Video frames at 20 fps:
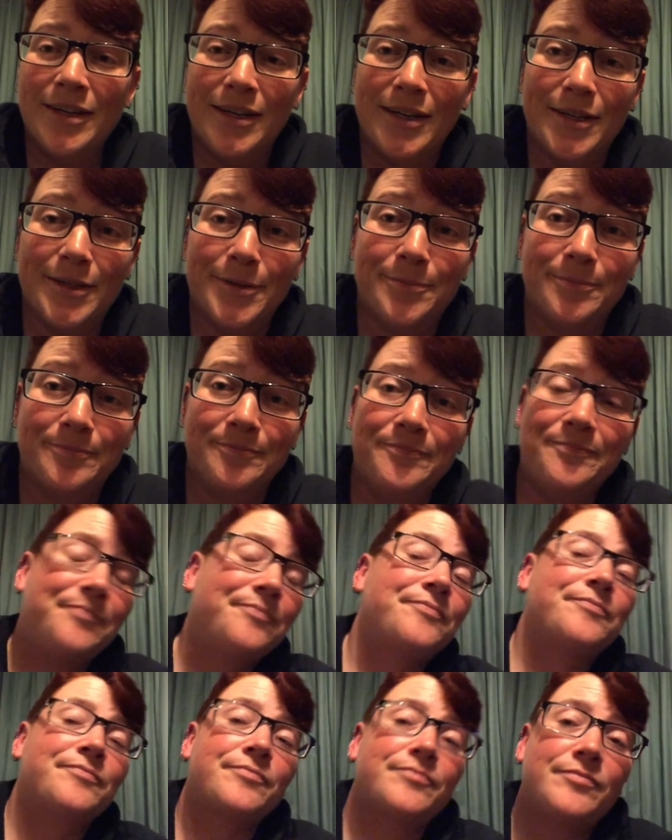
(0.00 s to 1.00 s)

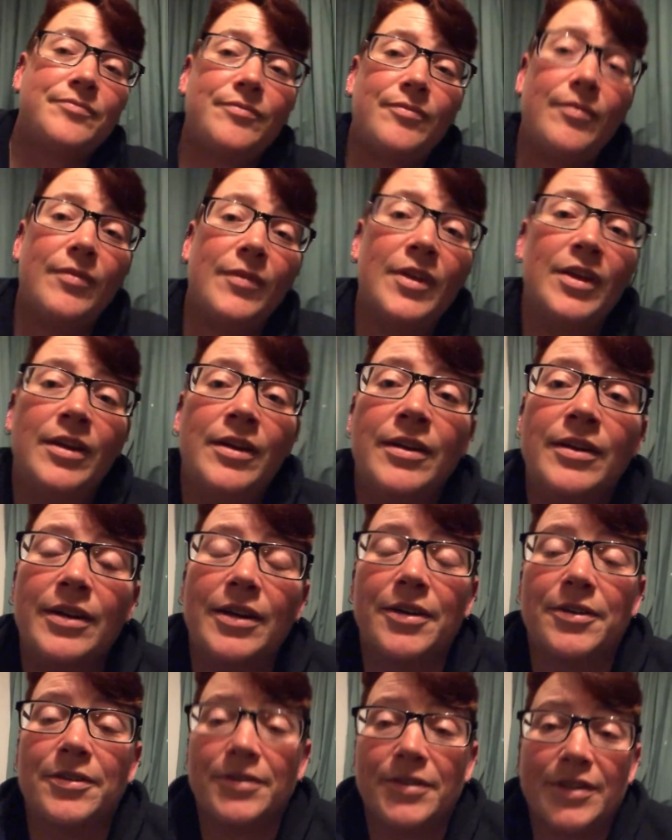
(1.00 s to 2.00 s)

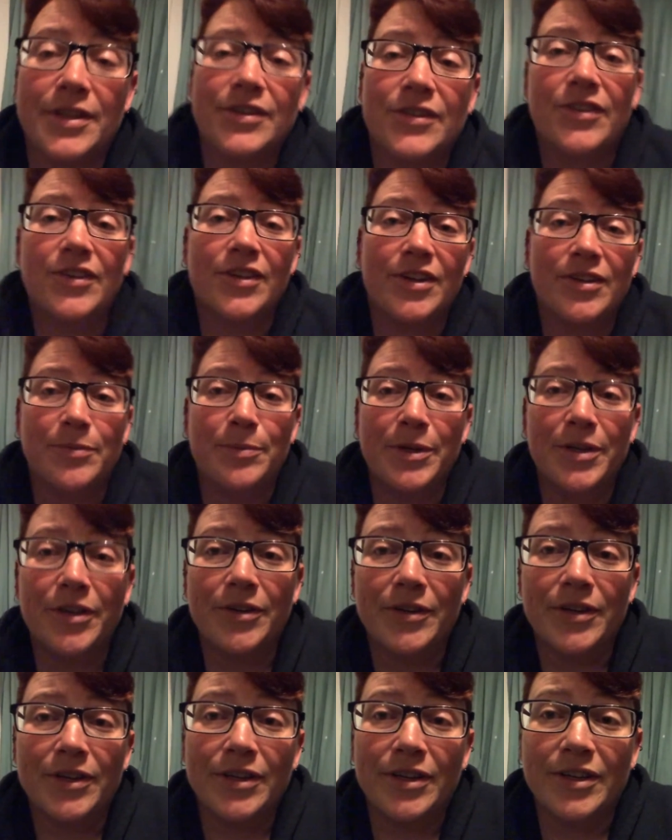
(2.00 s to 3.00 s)
Other things that have been
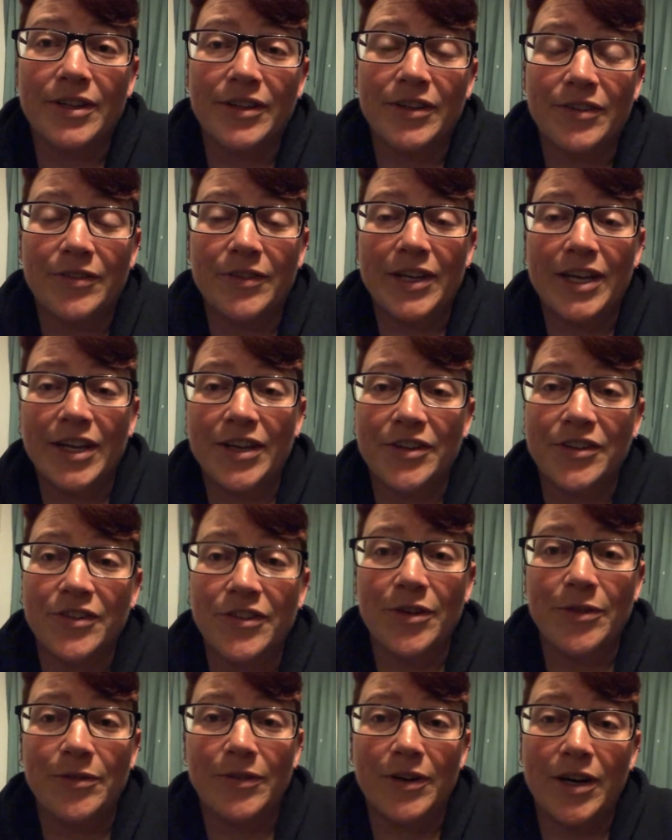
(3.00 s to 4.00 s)
going on in this vacation
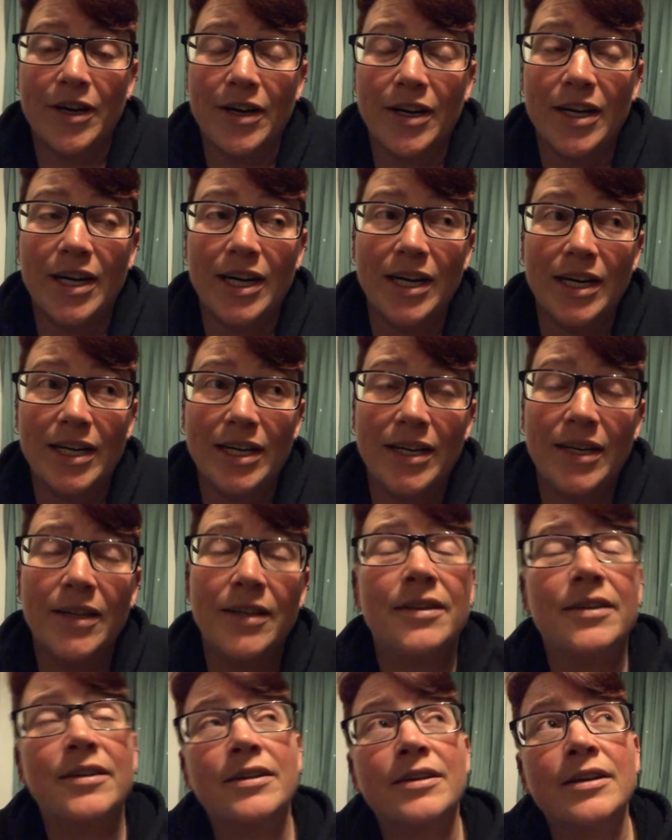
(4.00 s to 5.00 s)
so far, I
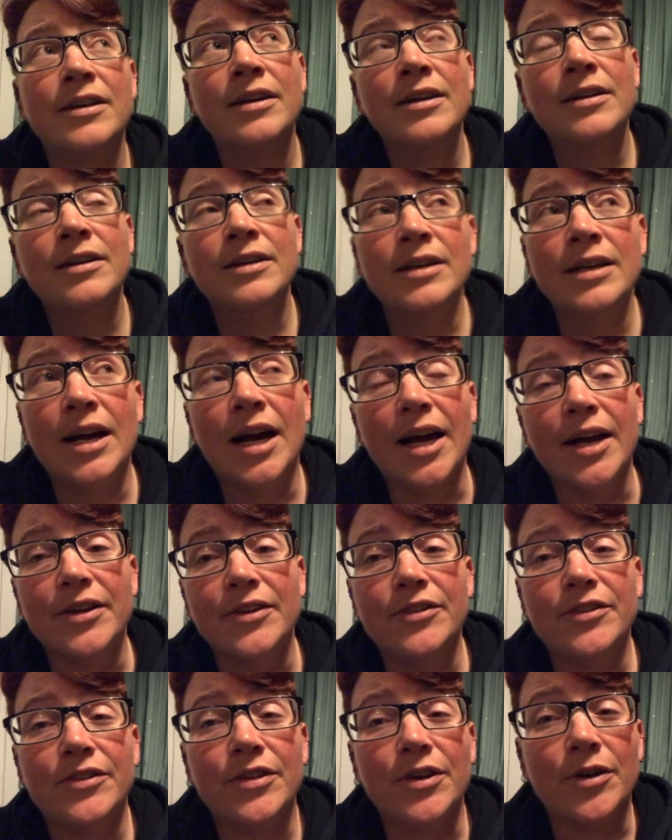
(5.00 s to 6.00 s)

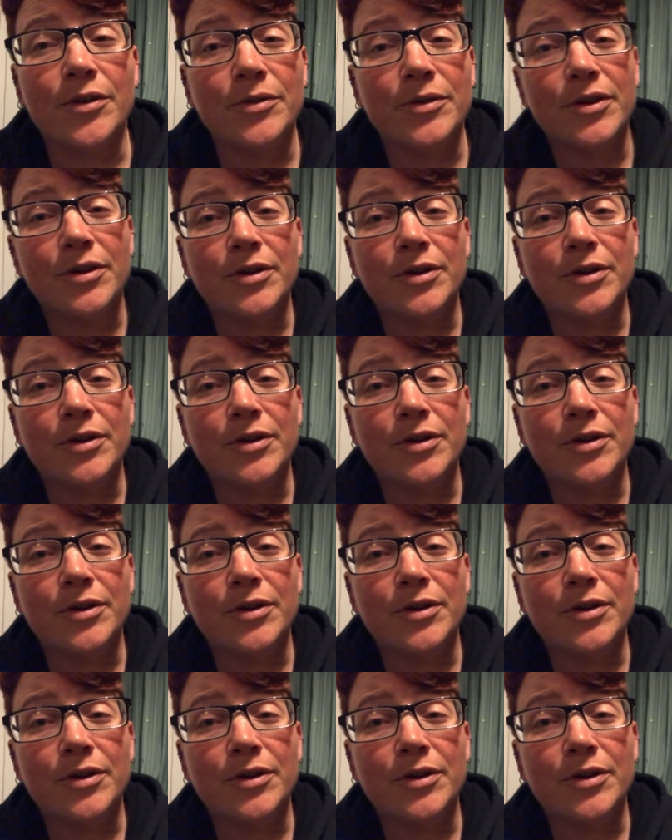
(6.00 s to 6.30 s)
don't